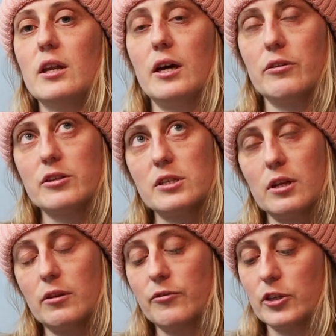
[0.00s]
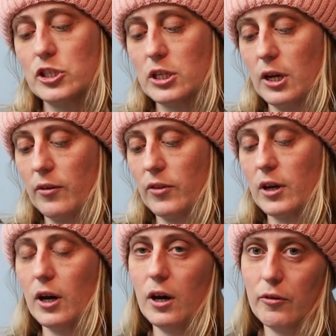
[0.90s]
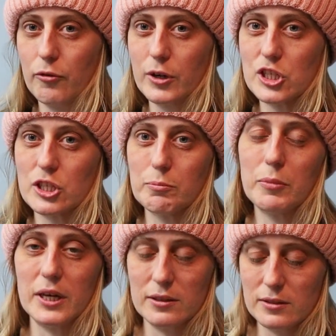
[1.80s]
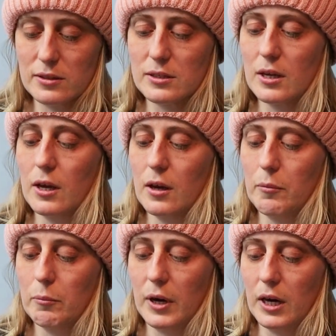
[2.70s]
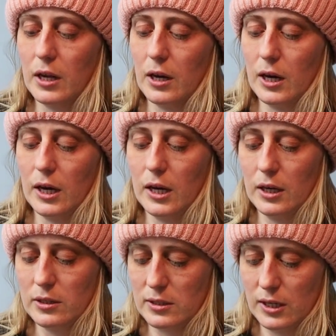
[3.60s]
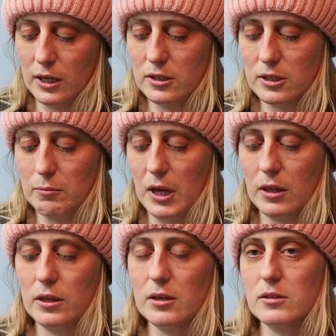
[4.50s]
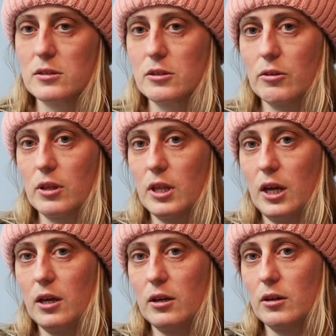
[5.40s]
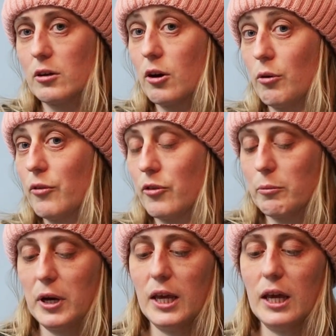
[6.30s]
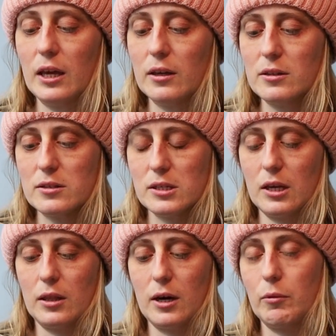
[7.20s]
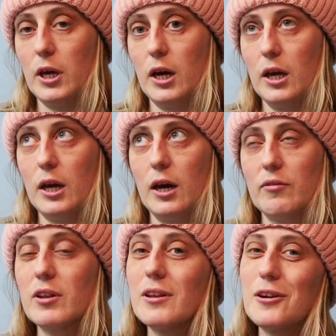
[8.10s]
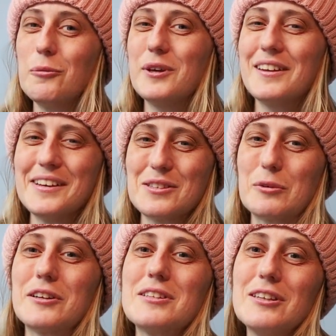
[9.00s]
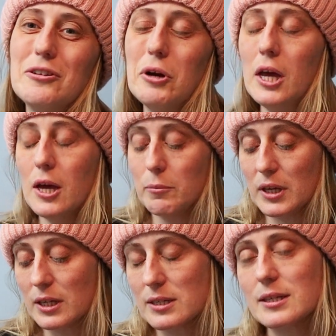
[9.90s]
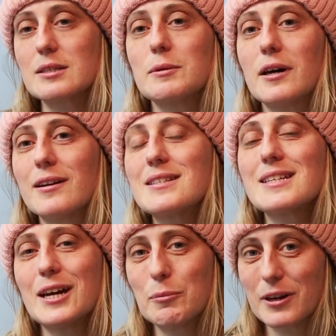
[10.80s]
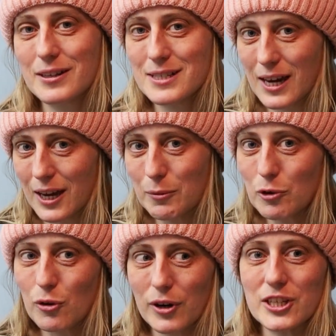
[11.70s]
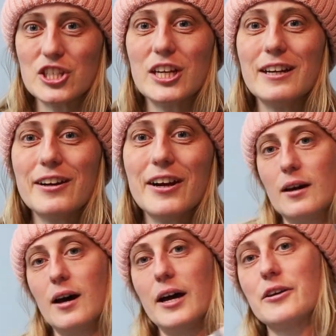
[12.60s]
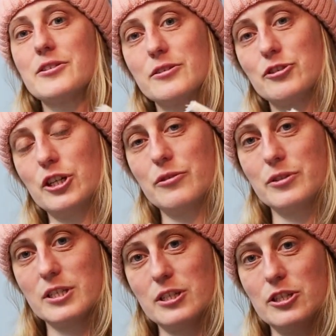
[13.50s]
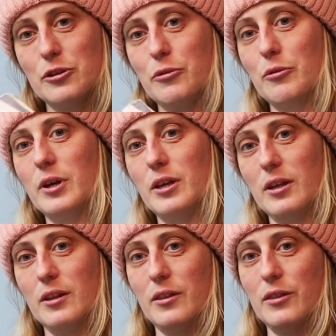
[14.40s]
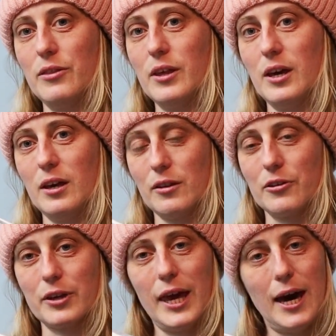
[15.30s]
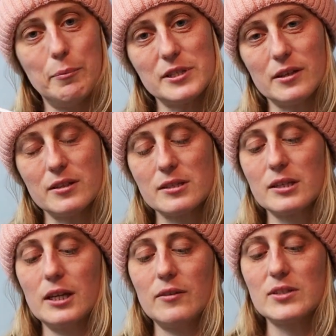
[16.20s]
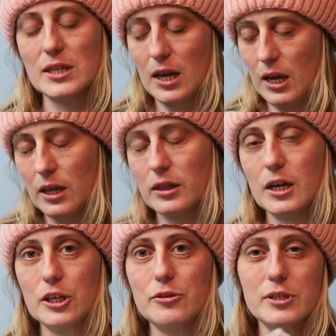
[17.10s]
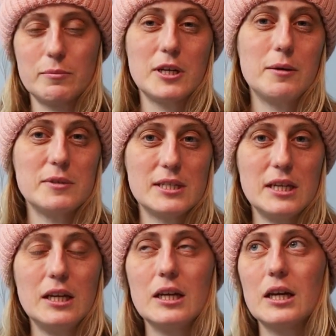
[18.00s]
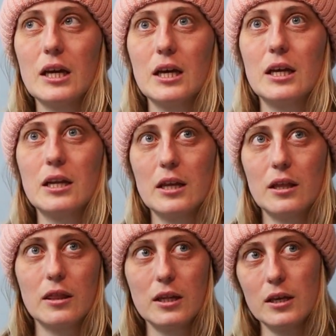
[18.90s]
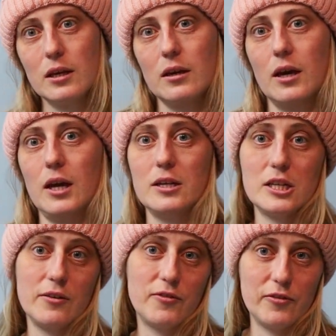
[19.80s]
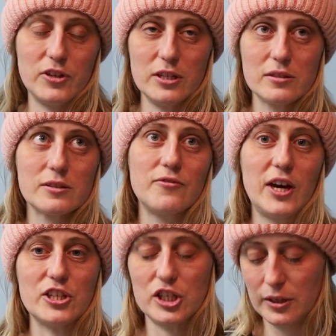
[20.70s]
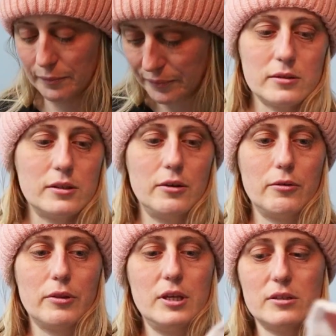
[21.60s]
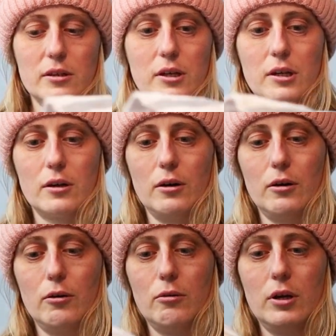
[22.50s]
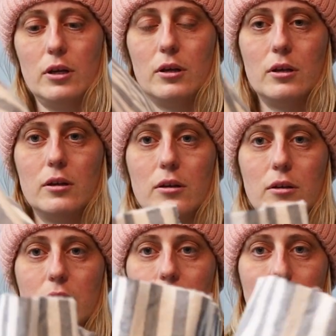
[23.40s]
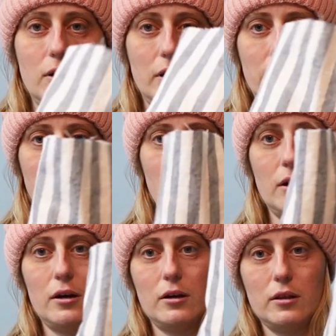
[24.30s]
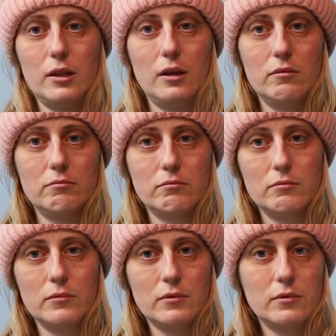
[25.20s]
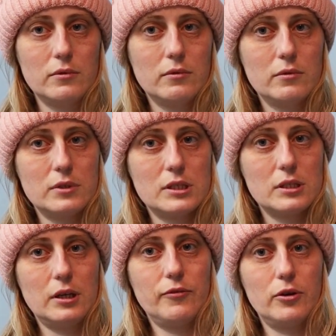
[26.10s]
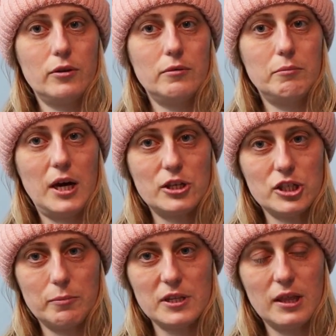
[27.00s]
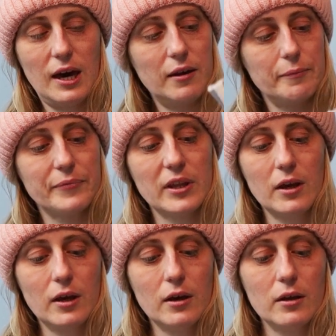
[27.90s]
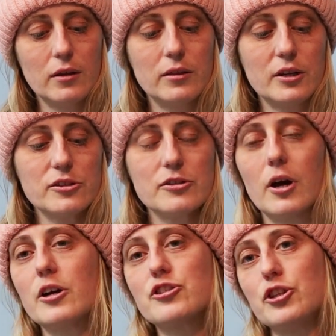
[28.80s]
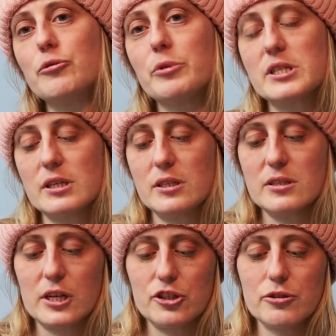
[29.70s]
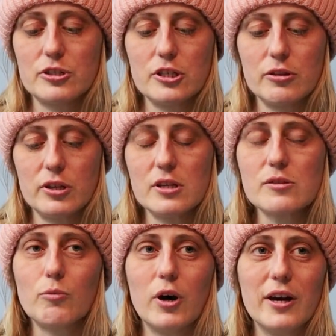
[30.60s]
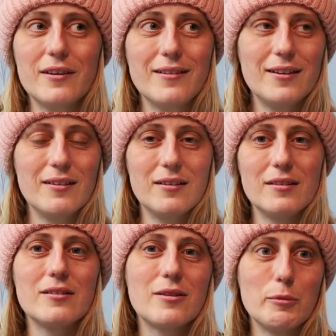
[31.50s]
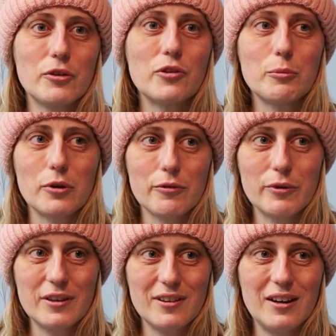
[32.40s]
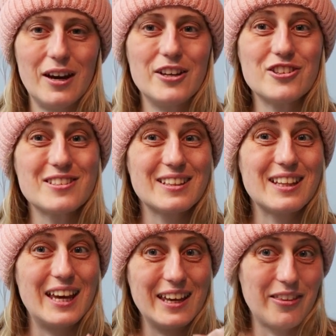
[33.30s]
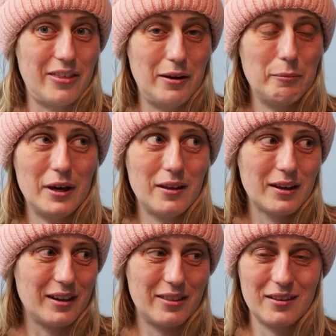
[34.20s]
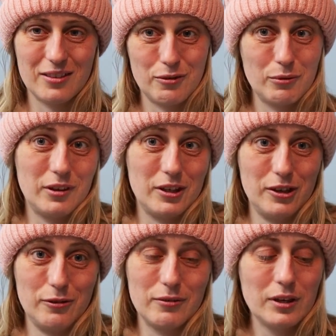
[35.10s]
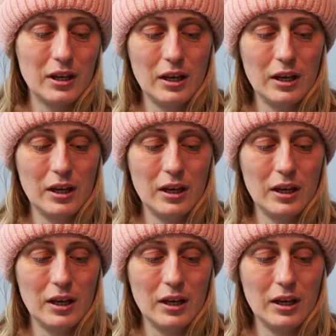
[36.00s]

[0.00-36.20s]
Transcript: Now there's another version of the cuff which buttons, but I decided to make these so that they go over my hands, and that way I have a little bit less work to do because, let's be honest, I'm on a time crunch here. I also chose to do the little caps on the sleeves that you sometimes see in the 1850s fashion. So these are gonna go on there, and then sleeve will match up to that. There are two reasons I chose to do these. One is the most important reason, I just like them. Like, I think they're really cute.